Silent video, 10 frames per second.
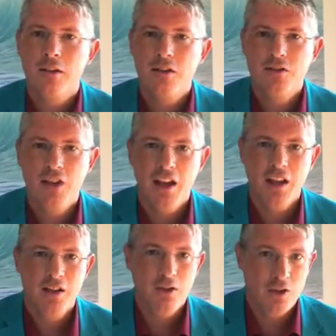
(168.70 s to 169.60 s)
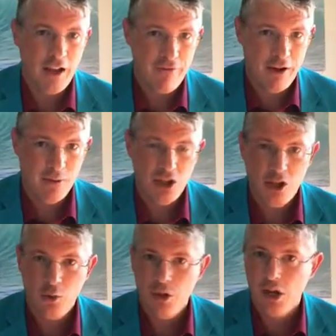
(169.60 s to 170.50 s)
say, at family
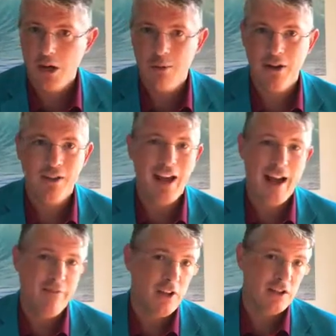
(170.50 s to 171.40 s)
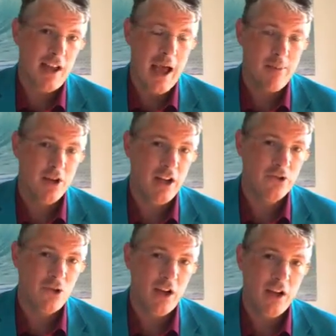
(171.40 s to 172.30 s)
dinner, we talk about conflict that happened
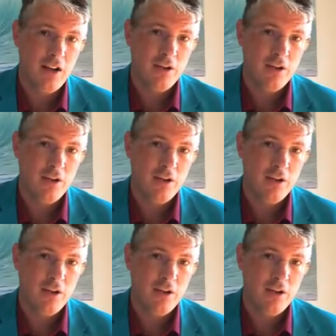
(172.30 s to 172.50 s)
yesterday.